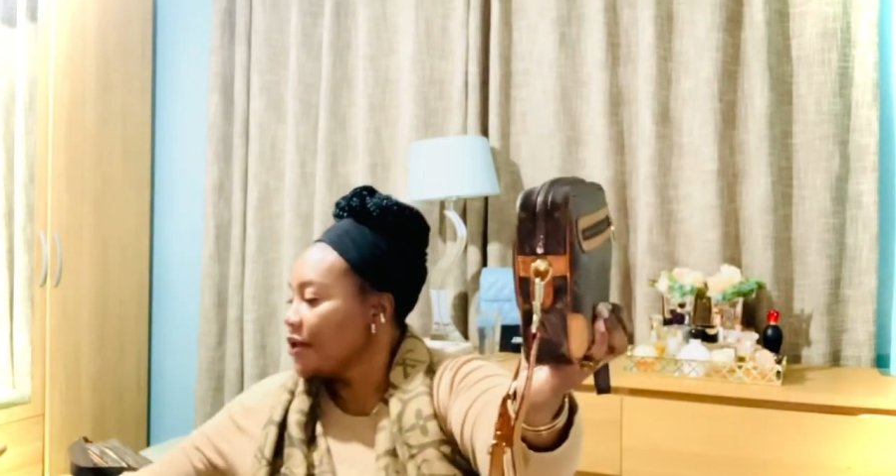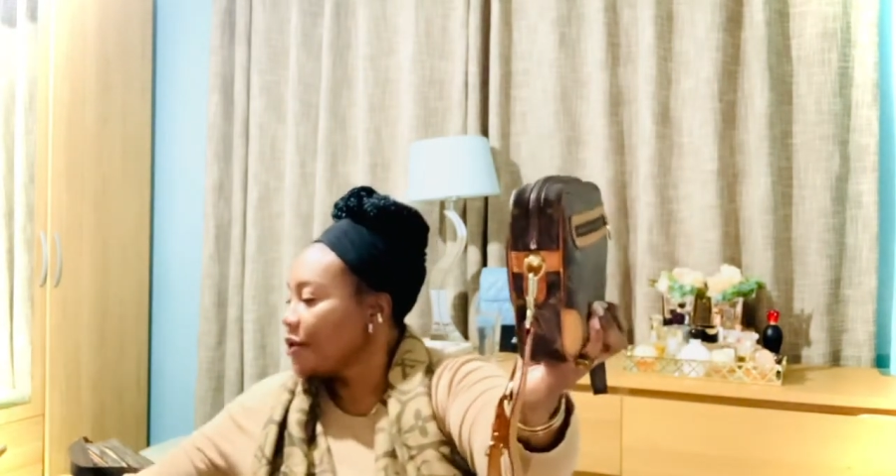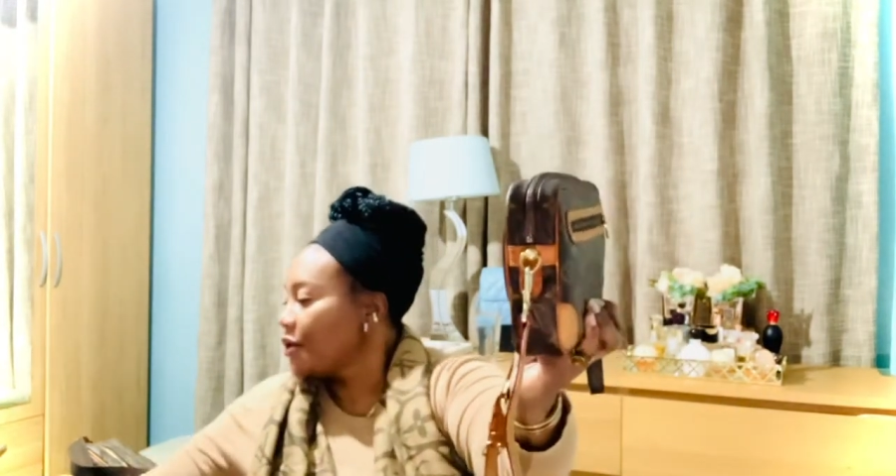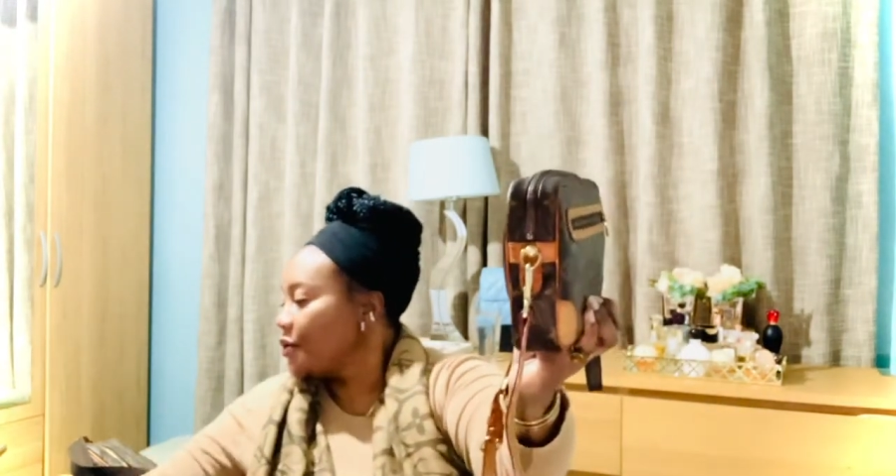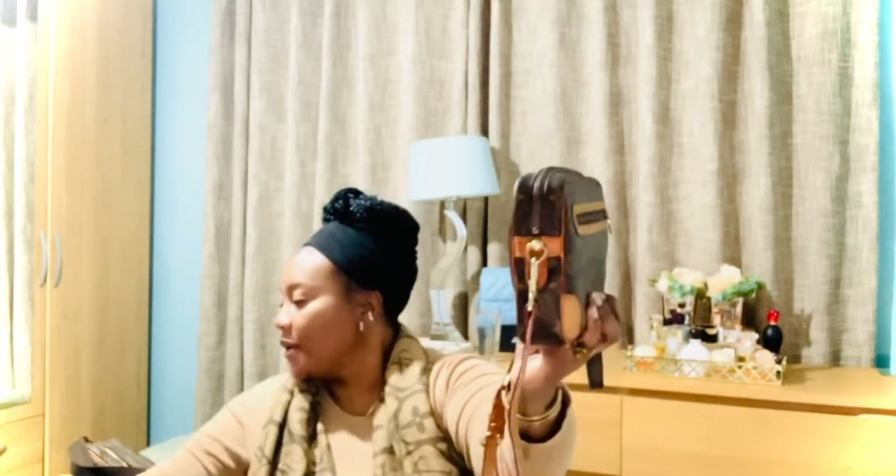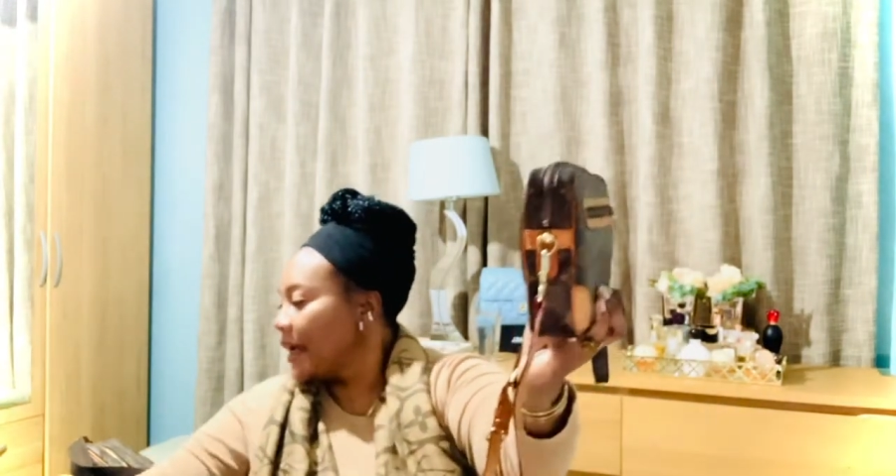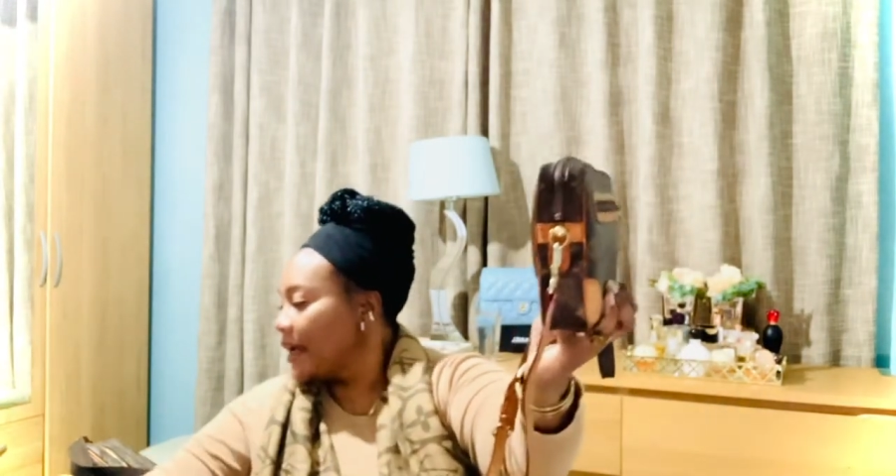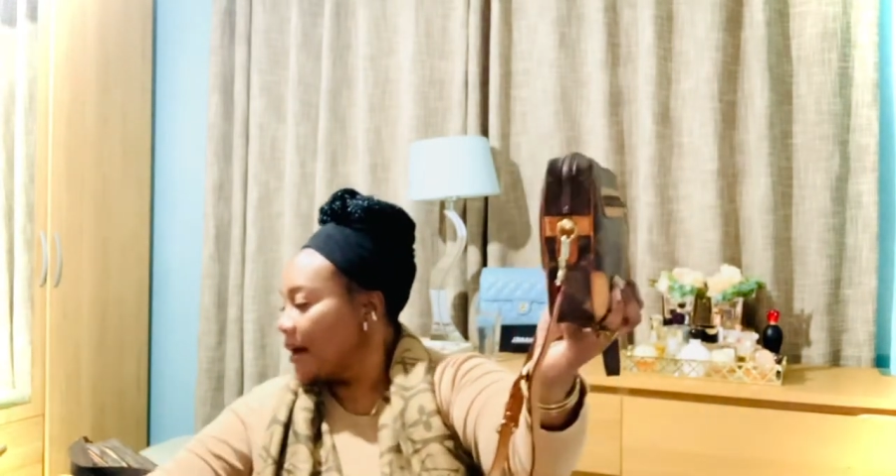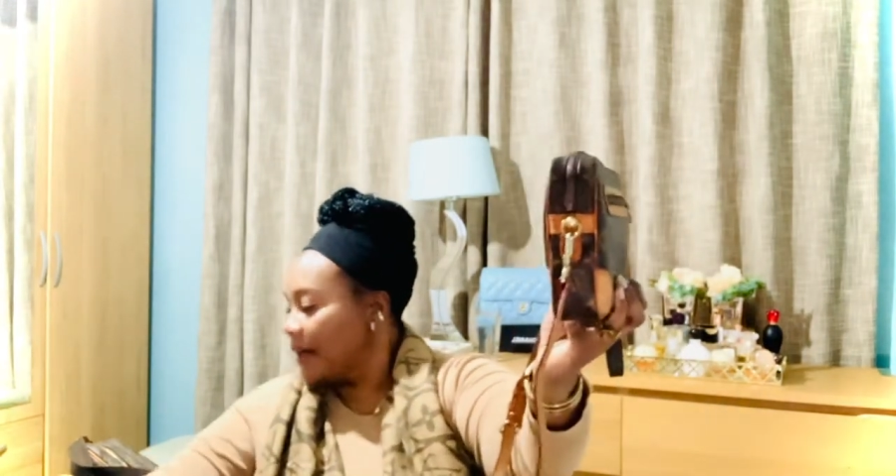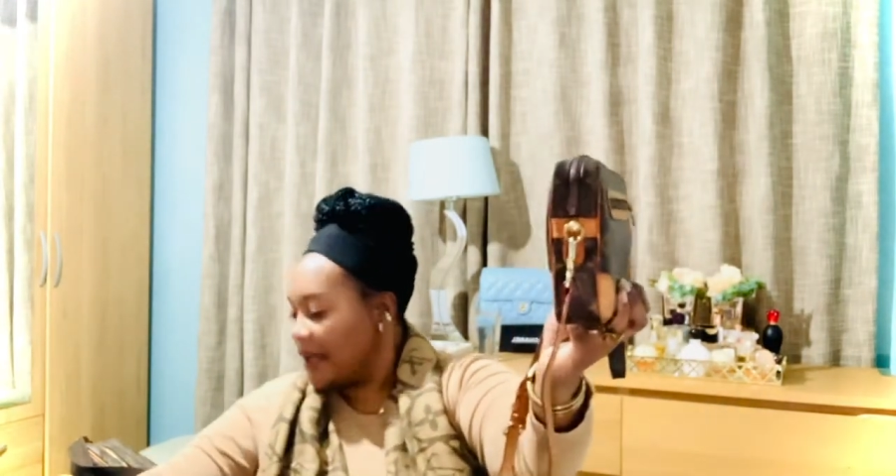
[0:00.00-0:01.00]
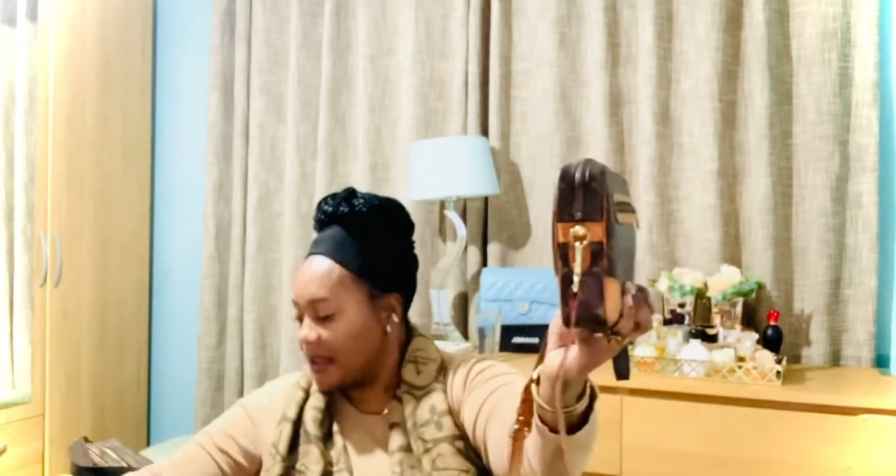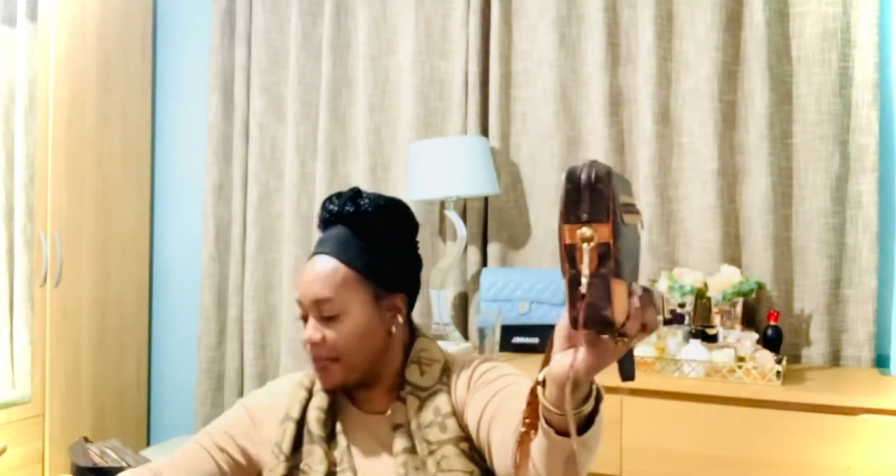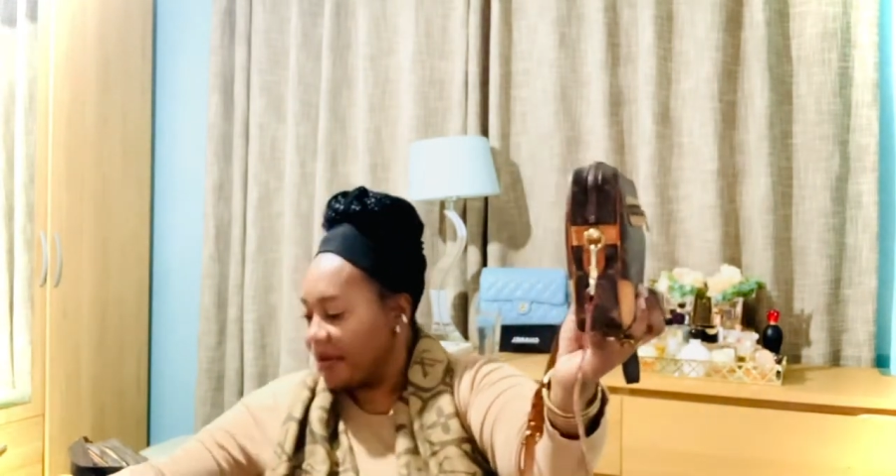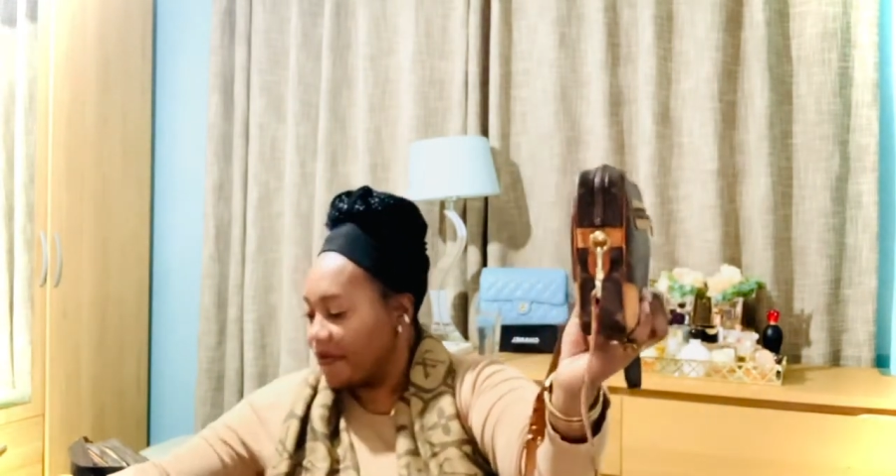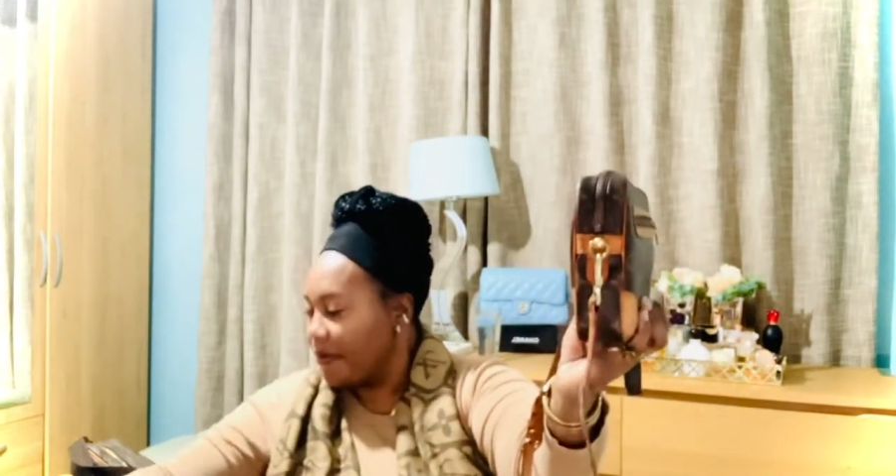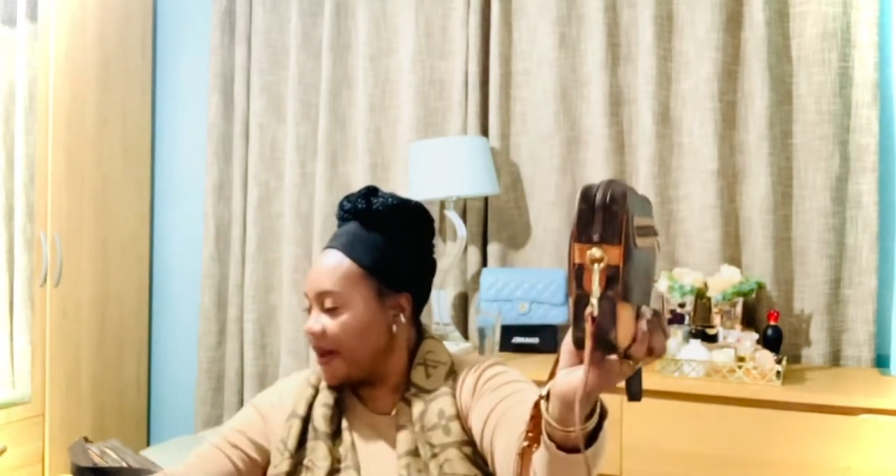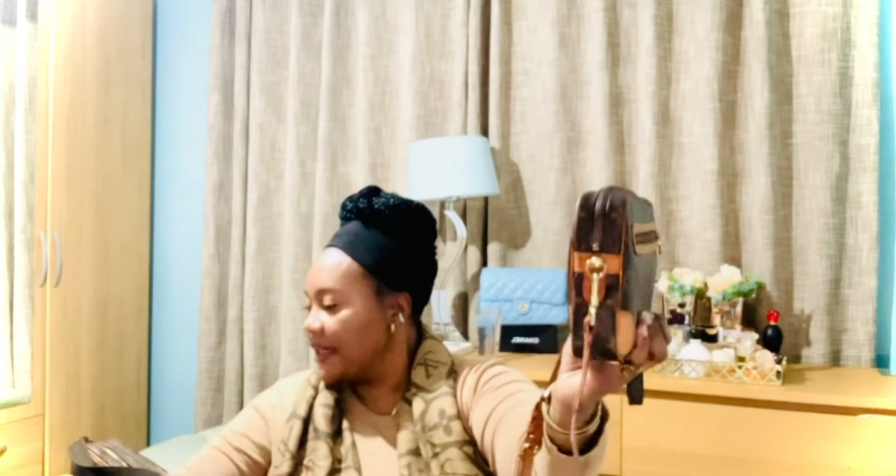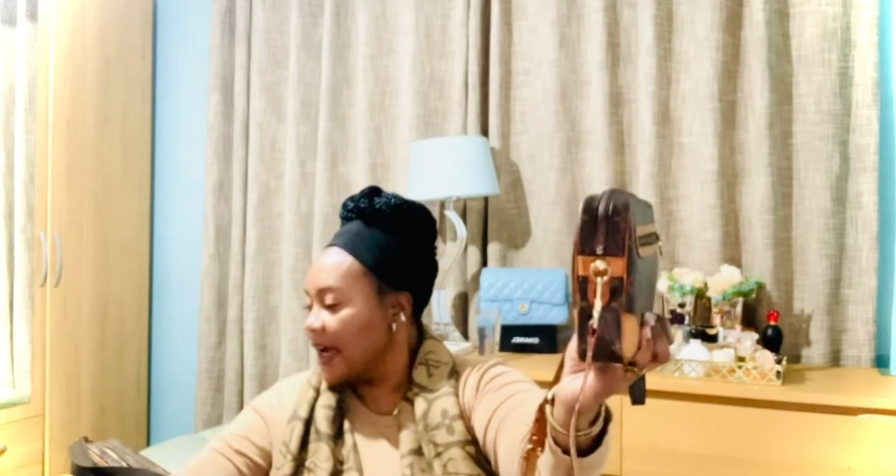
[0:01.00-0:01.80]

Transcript: showed you, like a leather perforator.